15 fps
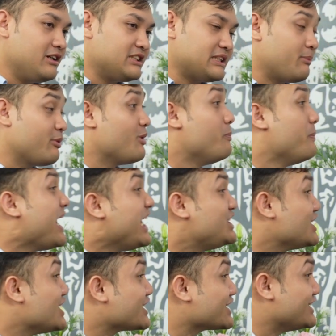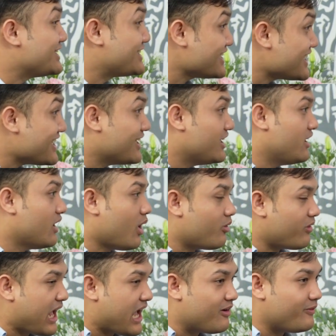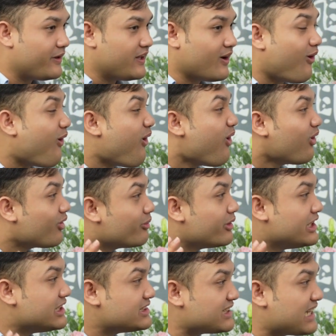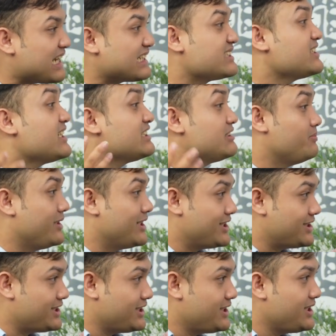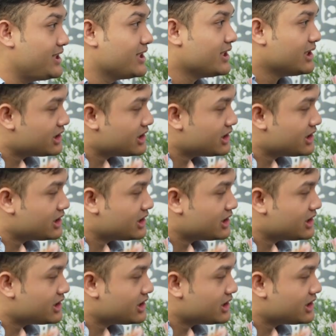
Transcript: some of the major concern of having all of these accessibility,